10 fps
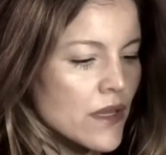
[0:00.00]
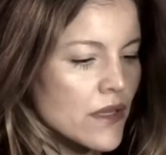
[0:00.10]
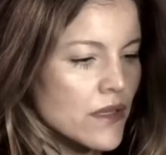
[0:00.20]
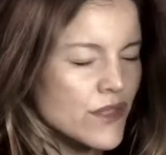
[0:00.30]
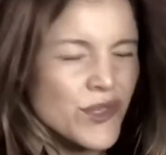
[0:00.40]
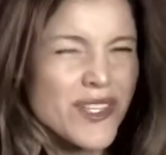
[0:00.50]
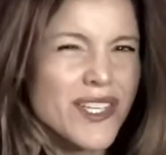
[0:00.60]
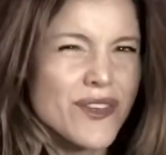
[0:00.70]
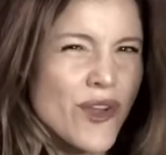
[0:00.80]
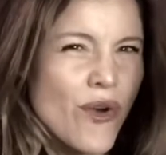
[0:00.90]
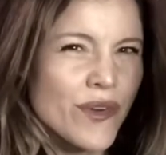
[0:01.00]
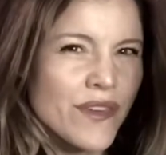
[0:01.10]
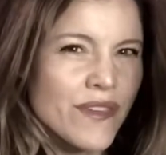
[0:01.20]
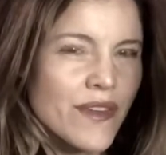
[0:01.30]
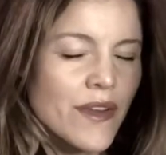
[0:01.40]
to the unknown.
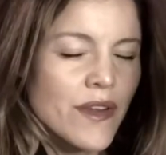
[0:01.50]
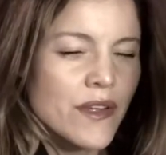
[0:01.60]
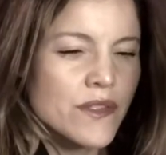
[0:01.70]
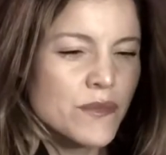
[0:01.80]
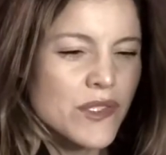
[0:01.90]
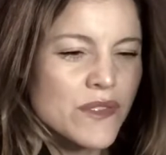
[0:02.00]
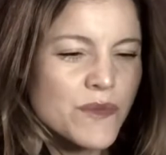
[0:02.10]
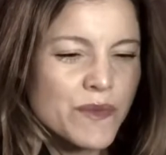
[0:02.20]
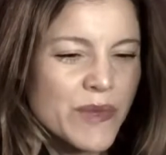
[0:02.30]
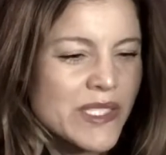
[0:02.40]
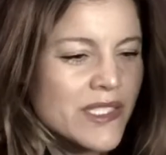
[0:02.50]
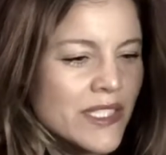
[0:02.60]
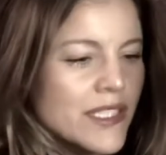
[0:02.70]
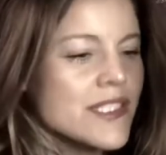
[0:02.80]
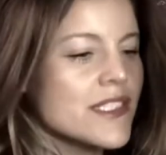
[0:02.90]
Because
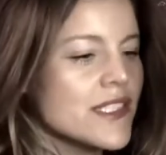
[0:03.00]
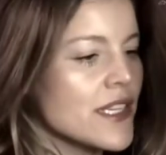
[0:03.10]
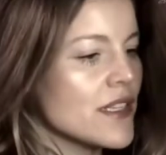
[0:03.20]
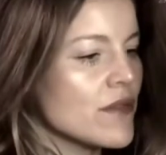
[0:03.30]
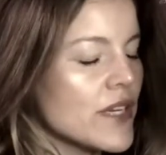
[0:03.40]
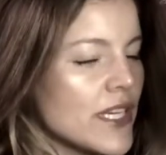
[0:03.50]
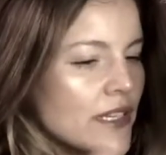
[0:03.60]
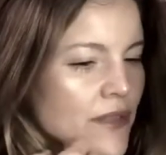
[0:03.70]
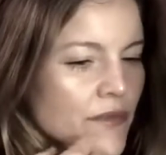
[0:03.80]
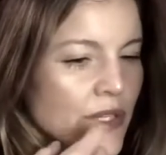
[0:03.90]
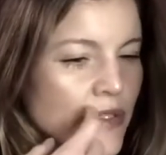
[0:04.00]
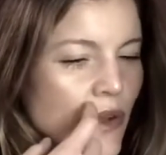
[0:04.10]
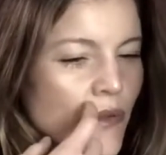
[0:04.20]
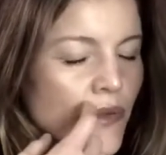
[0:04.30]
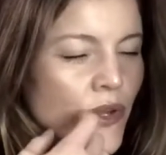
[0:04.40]
basically this is it, right? If we
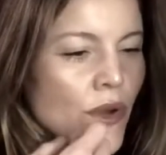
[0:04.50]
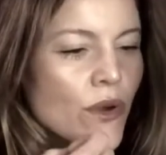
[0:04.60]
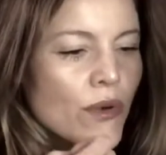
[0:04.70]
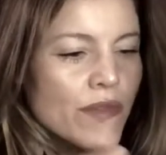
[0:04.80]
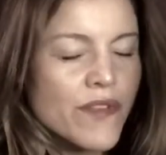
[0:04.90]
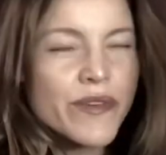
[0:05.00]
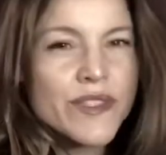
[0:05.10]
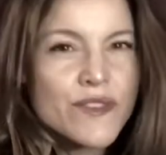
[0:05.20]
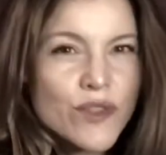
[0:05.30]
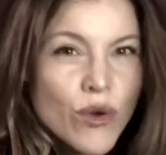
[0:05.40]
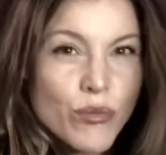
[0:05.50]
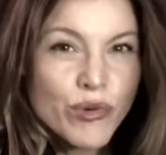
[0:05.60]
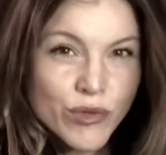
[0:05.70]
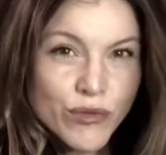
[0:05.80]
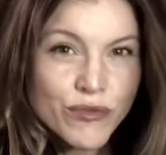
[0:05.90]
don't know, if there is no
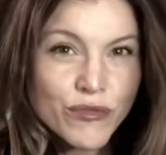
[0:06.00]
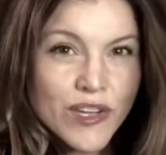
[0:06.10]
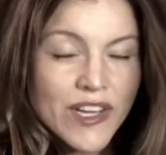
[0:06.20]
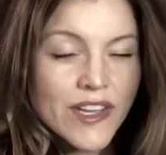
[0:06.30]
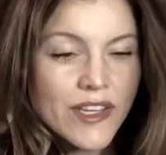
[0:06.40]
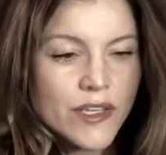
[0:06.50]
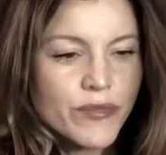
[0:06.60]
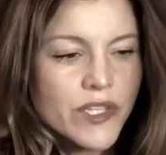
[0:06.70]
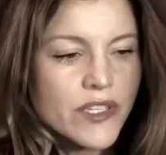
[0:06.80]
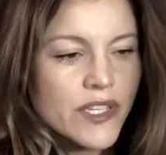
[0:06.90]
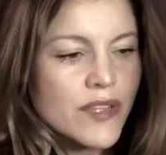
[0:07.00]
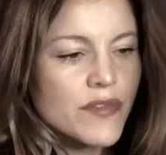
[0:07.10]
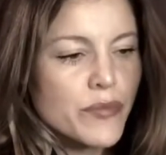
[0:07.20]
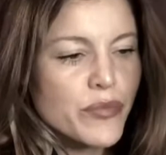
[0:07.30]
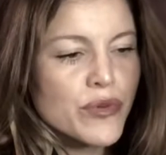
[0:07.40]
proof, if we cannot
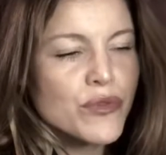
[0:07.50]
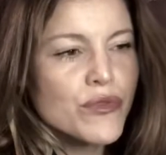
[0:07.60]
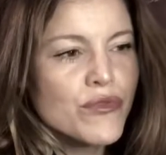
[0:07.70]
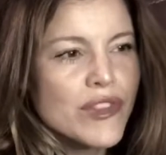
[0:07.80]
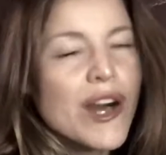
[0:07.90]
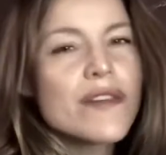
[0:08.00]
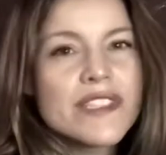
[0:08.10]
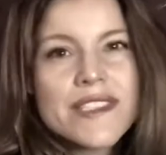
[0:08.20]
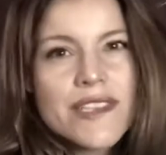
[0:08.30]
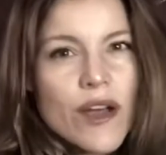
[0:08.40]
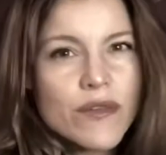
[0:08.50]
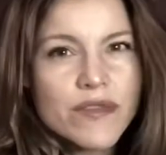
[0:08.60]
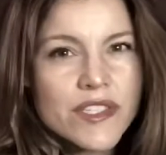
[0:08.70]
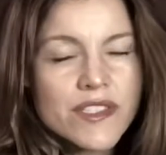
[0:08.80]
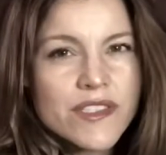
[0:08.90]
even prove love itself,
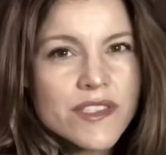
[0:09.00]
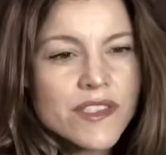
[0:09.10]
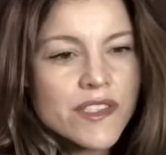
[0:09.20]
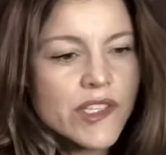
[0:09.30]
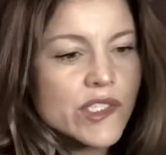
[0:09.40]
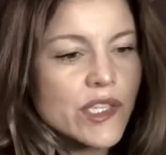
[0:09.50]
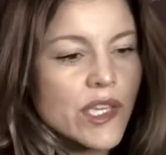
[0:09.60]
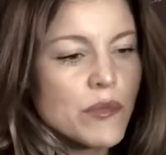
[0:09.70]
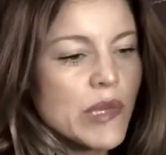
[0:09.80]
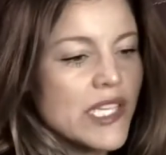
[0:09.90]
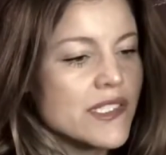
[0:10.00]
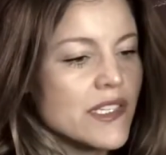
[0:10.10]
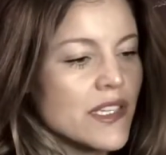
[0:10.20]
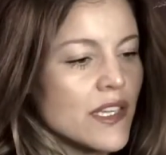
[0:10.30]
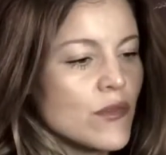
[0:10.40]
which is such a
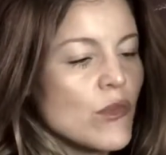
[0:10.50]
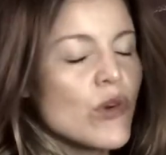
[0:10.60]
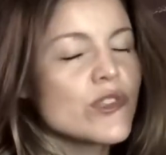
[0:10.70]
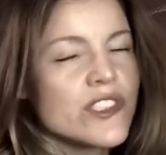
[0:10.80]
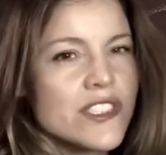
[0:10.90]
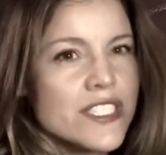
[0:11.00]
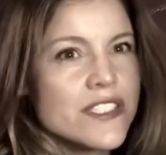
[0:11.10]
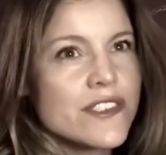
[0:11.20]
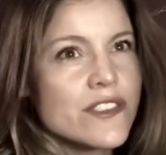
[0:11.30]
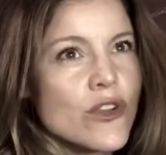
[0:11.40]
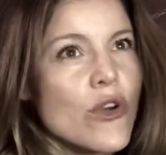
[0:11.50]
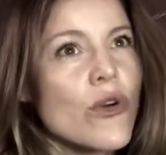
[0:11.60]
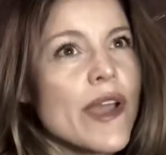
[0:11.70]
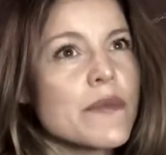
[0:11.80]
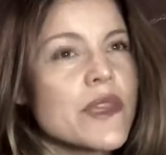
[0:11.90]
basic emotion that is
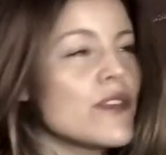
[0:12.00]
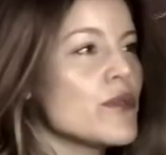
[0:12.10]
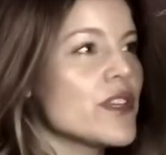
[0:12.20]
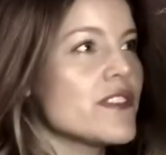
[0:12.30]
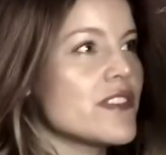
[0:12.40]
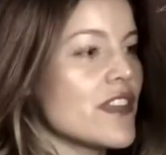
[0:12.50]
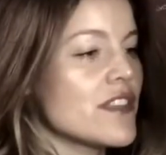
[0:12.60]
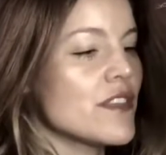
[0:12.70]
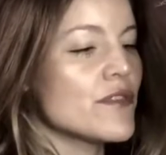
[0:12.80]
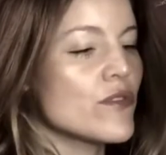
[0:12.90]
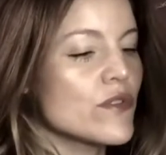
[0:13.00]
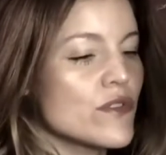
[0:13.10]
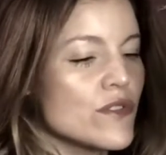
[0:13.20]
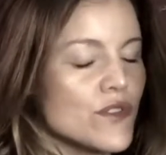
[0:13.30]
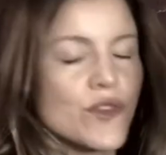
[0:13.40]
so ambiguous and difficult
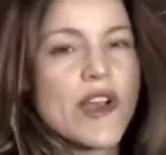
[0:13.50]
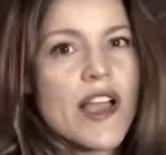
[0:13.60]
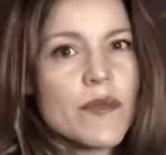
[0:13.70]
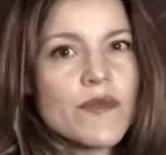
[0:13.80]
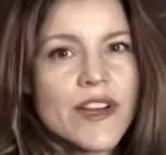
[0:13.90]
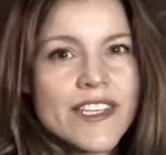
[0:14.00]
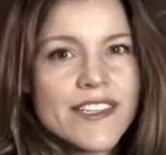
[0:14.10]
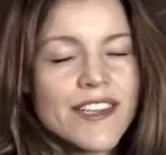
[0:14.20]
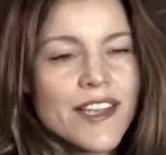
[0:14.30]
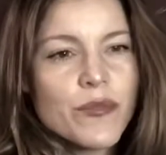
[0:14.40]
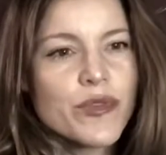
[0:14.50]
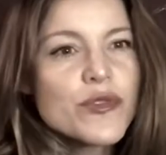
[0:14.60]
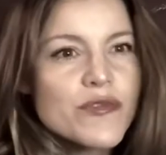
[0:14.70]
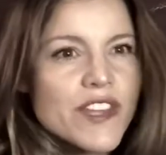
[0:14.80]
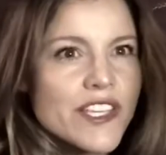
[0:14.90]
to describe, right?
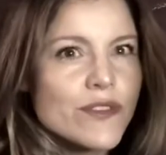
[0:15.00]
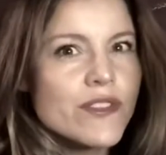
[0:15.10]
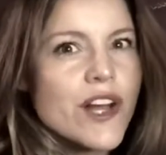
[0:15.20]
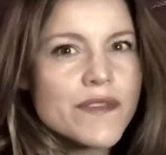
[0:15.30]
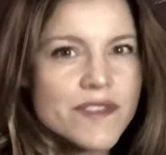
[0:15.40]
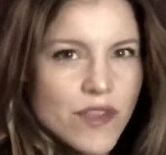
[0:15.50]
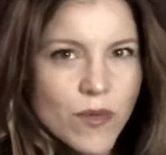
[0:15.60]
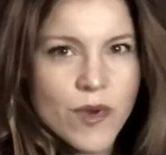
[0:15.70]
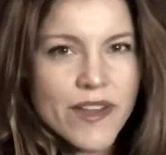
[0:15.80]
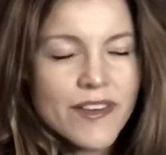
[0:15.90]
Prove that you love someone.